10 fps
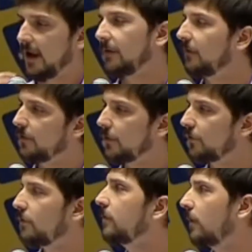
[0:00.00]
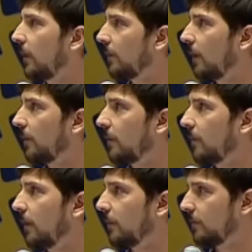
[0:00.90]
the student
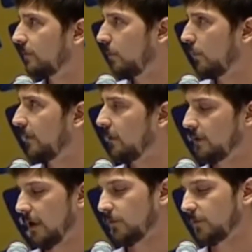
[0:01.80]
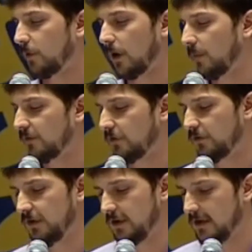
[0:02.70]
on this board there, her name's Promise, and
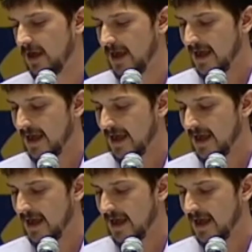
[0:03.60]
she